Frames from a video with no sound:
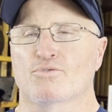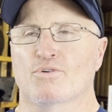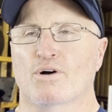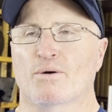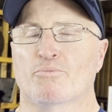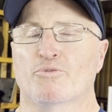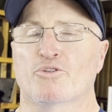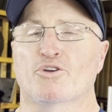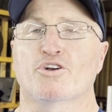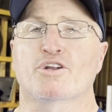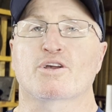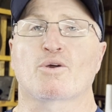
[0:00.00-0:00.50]
Well,
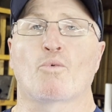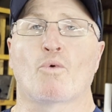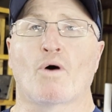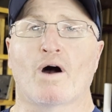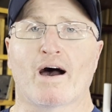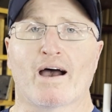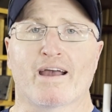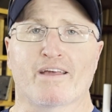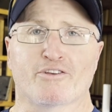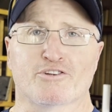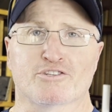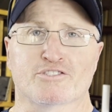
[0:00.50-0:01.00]
I'm learning
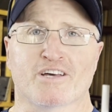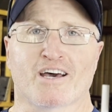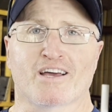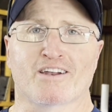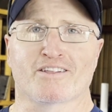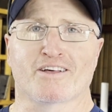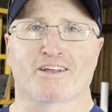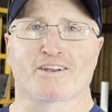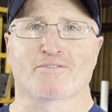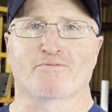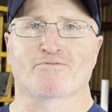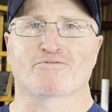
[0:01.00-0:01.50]
why there's not a
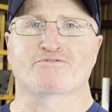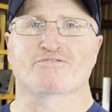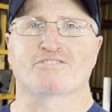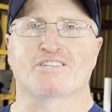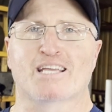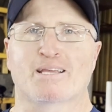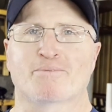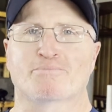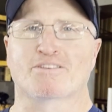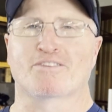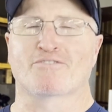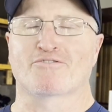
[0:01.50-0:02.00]
lot of
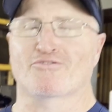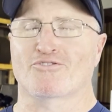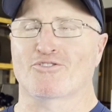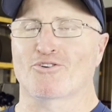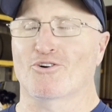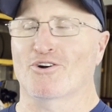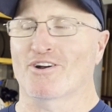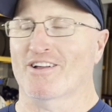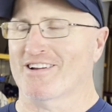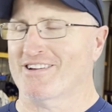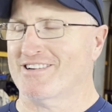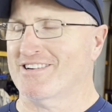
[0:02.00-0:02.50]
teams in
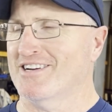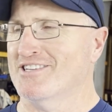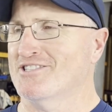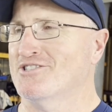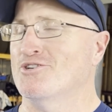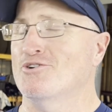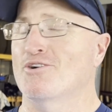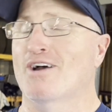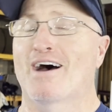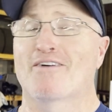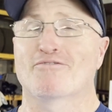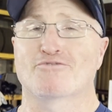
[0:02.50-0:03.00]
Florida, because
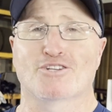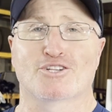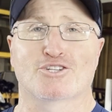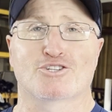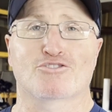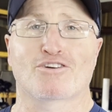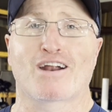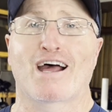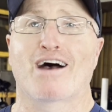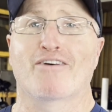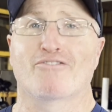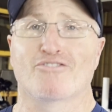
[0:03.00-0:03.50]
you have to
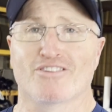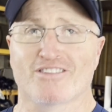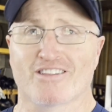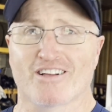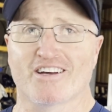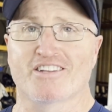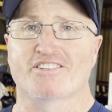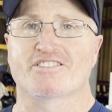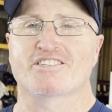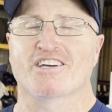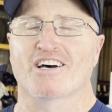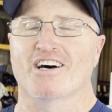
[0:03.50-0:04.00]
travel
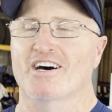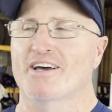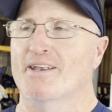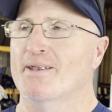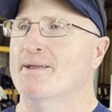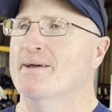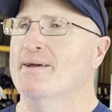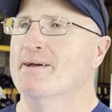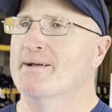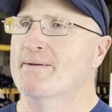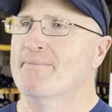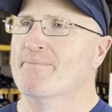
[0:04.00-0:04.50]
a ton.
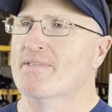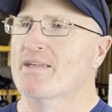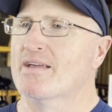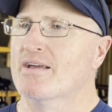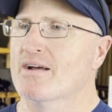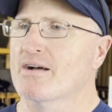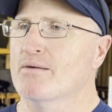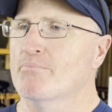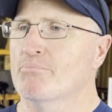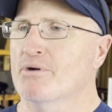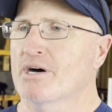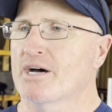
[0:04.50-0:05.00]

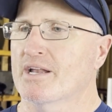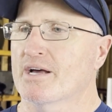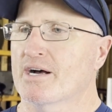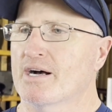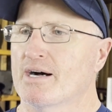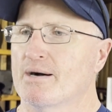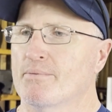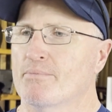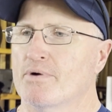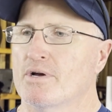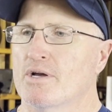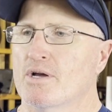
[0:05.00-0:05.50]

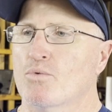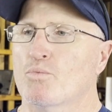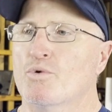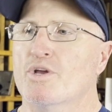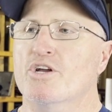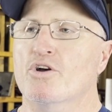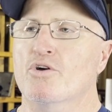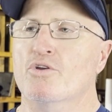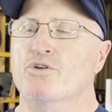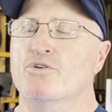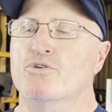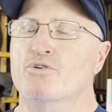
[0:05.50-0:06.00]
But we
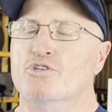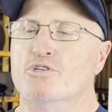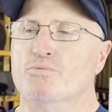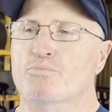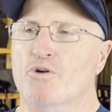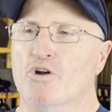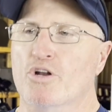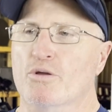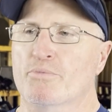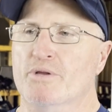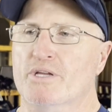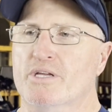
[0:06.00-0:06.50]
go to New
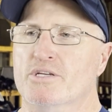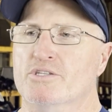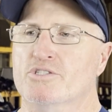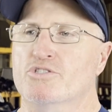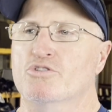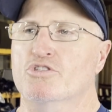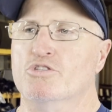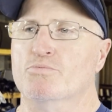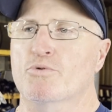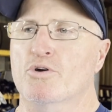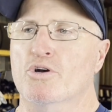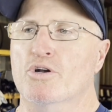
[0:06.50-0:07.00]
Smyrna because New
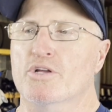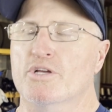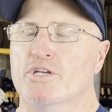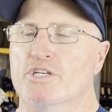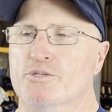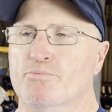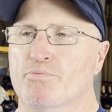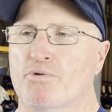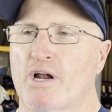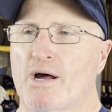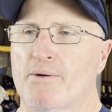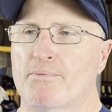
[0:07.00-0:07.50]
Smyrna is
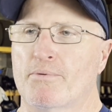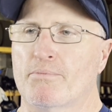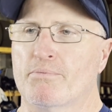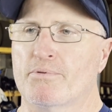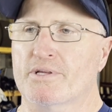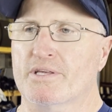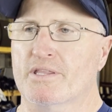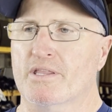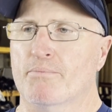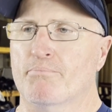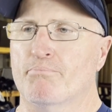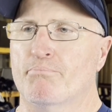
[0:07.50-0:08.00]

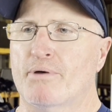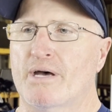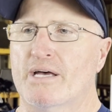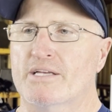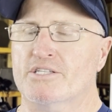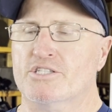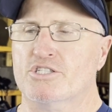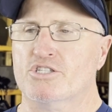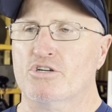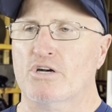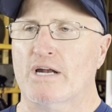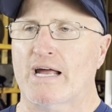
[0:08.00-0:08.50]
probably the
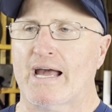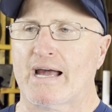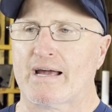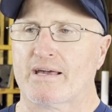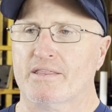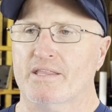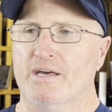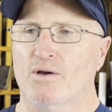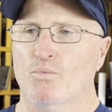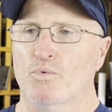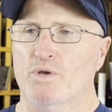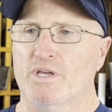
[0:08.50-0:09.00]
best track
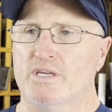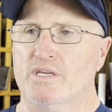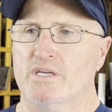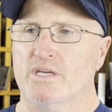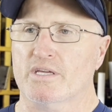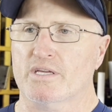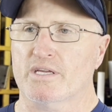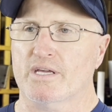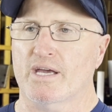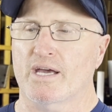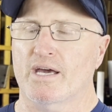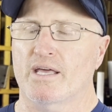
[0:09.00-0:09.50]
that we
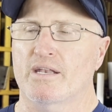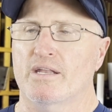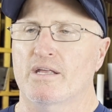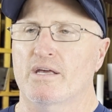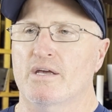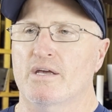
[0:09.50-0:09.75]
can get